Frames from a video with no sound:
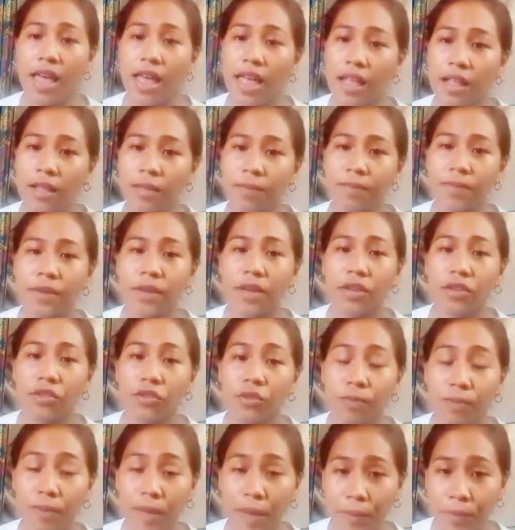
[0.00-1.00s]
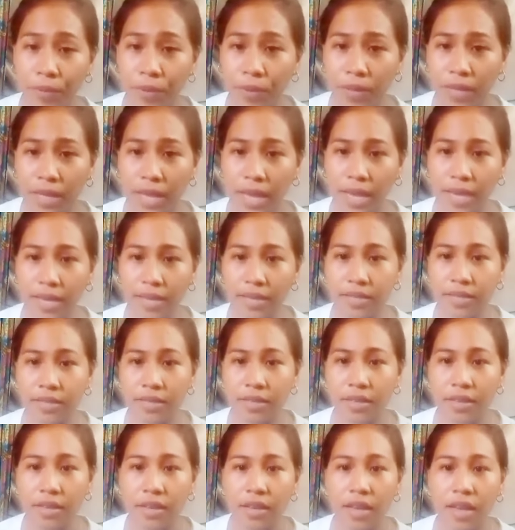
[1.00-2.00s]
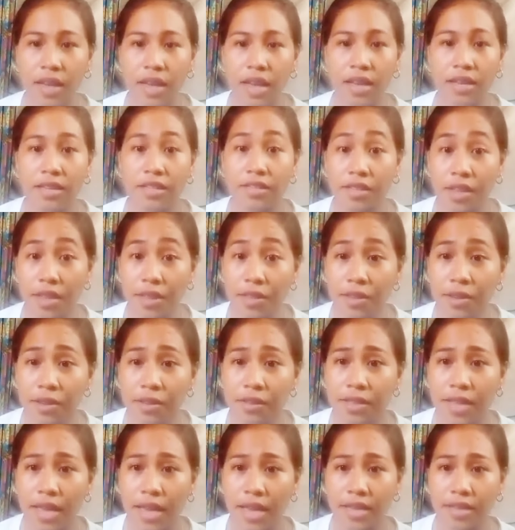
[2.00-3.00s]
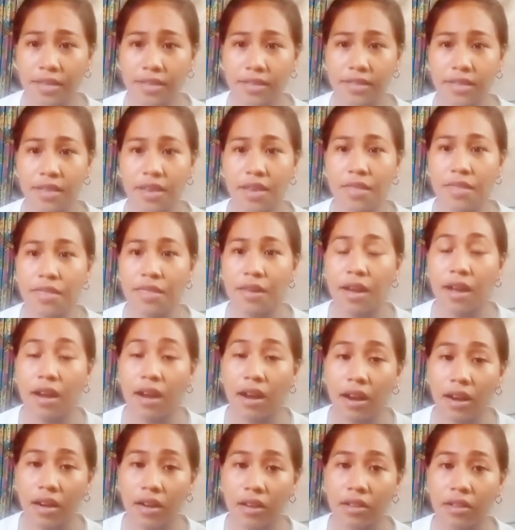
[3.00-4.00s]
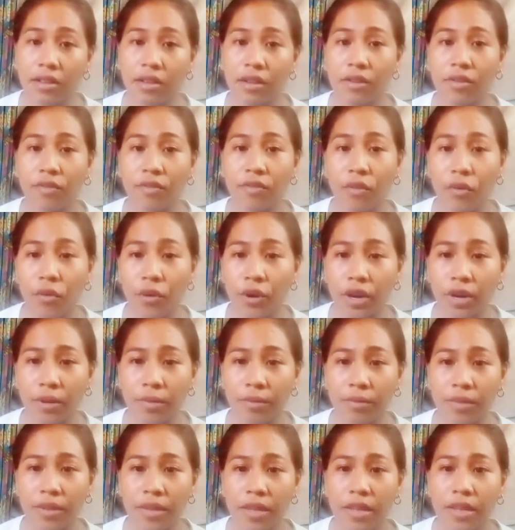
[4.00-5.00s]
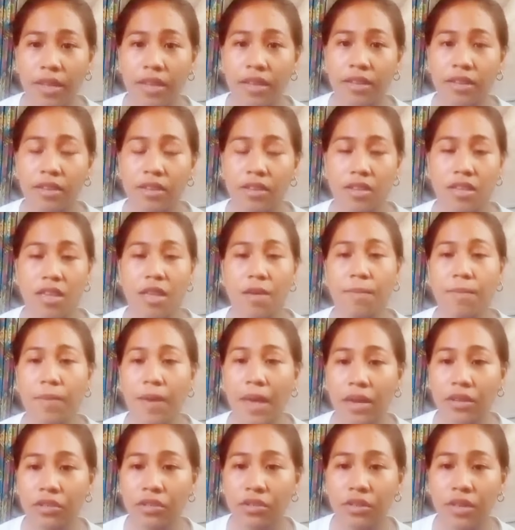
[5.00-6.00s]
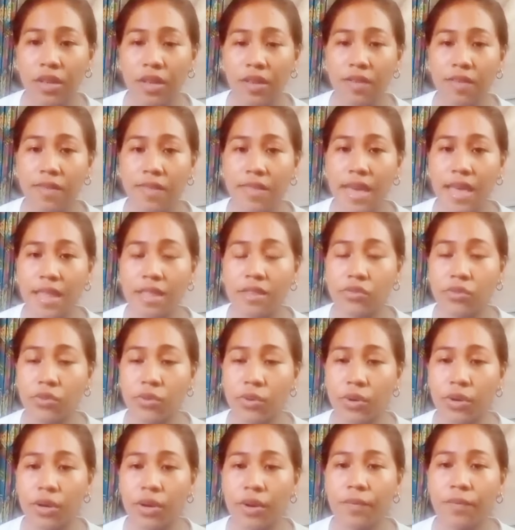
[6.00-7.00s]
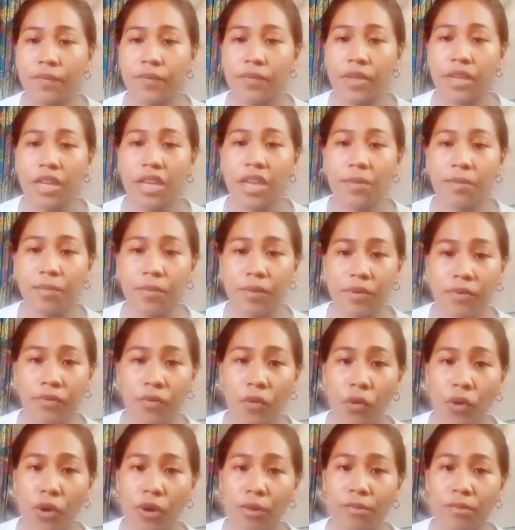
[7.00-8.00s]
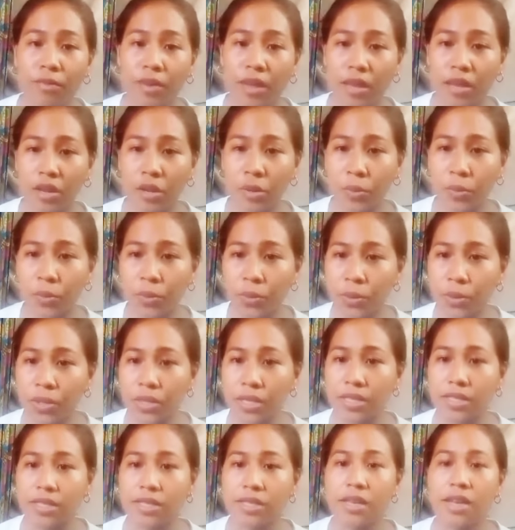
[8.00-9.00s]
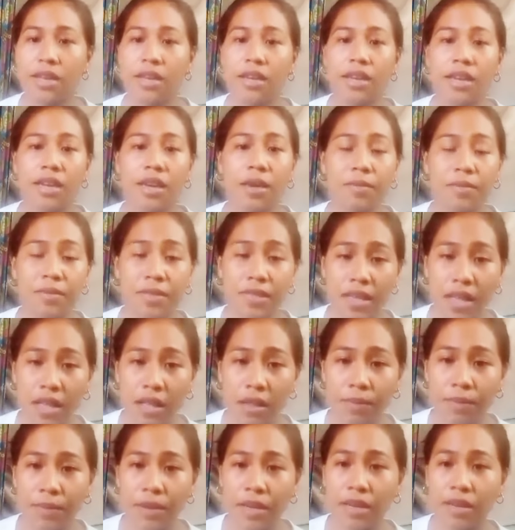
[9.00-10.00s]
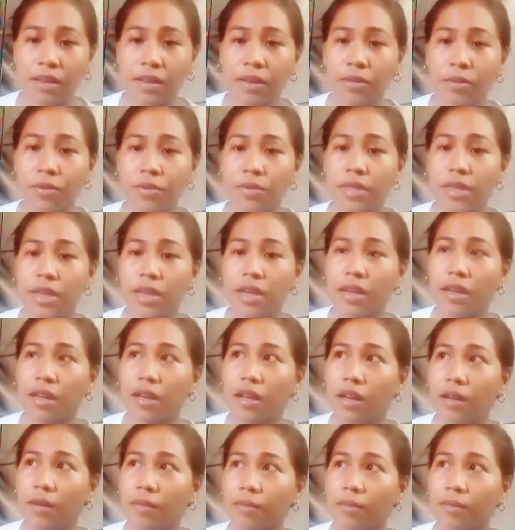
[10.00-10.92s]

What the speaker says: helped to popularize and standardize the art form. A passionate dancer, he performed many rules himself, including